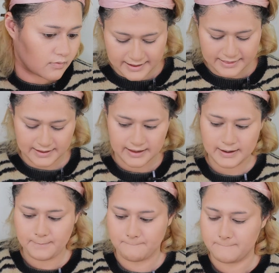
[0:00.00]
And
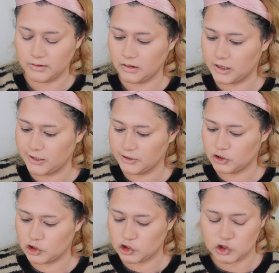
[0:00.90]
then
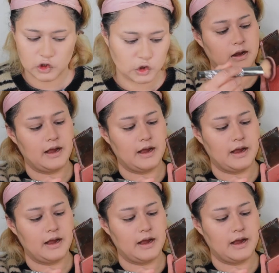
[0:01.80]
blush.